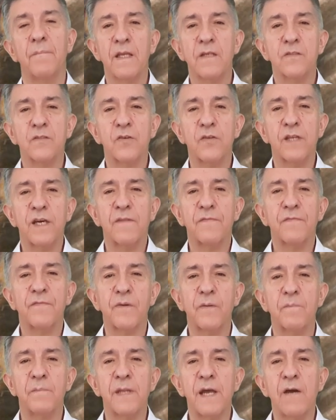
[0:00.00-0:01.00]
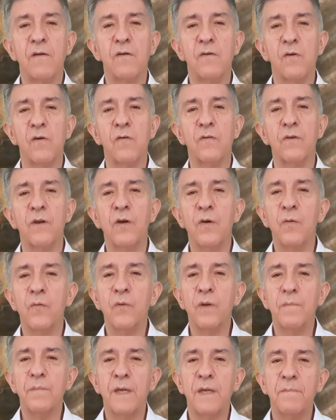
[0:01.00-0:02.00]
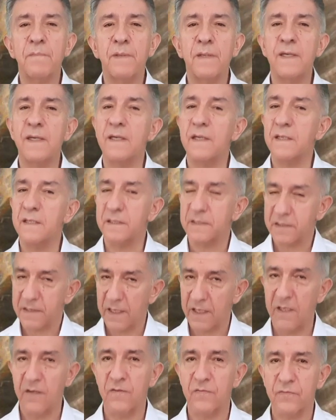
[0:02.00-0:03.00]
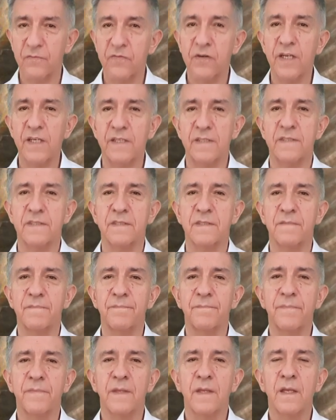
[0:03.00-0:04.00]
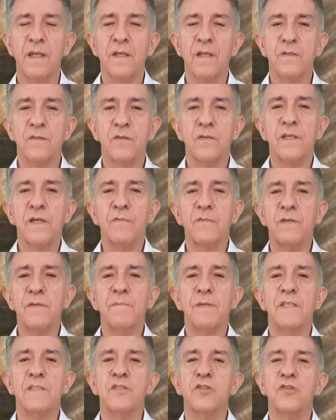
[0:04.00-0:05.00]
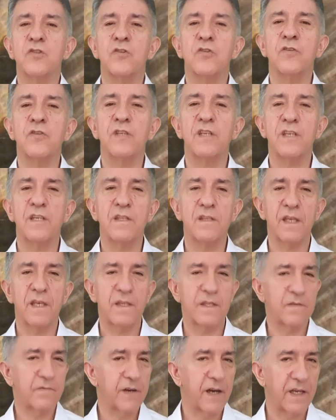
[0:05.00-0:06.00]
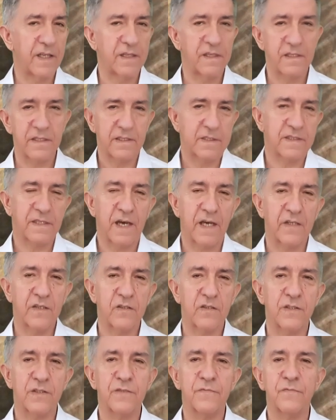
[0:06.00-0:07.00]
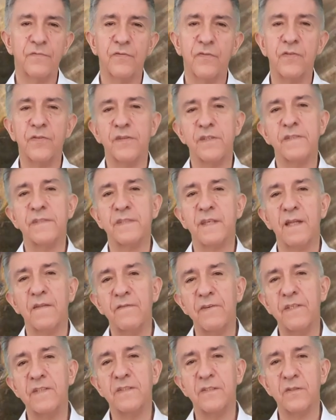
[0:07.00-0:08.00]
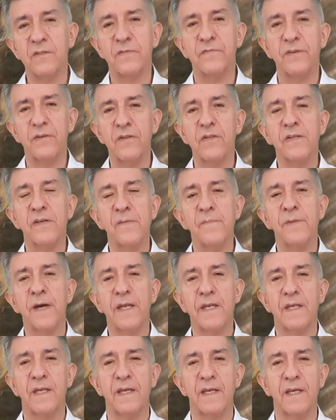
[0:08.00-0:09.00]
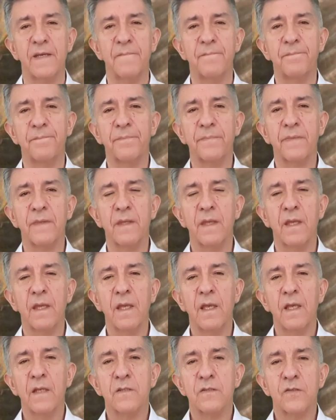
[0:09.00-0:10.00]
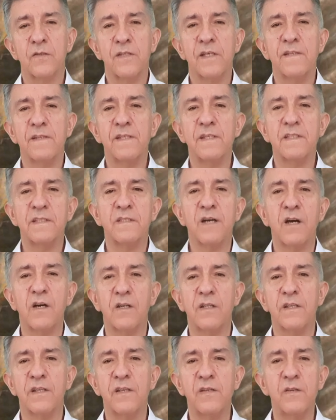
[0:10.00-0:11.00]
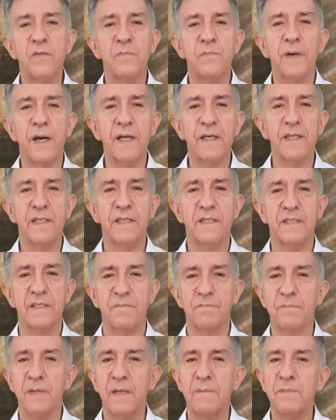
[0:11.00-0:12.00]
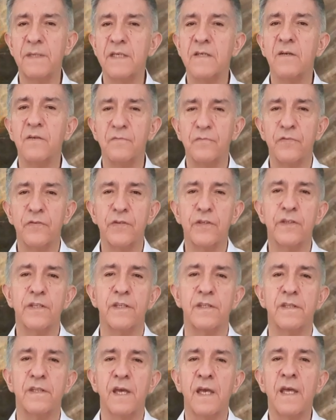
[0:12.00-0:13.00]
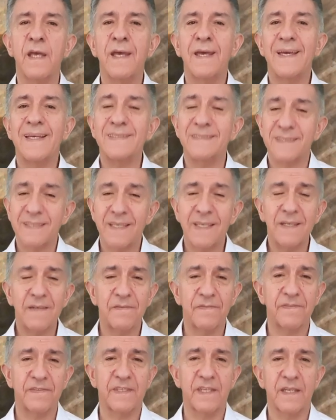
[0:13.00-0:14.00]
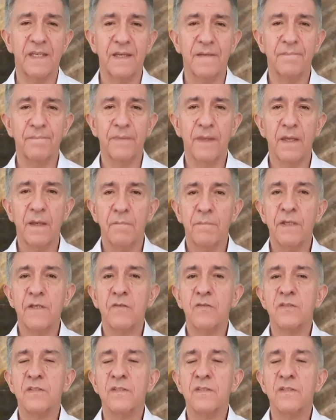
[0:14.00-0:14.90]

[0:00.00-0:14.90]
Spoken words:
so that from now on we may be in a state of grace, so that we may join in the divine desire for the salvation of all humanity, so that this hard humanity may be converted and saved, because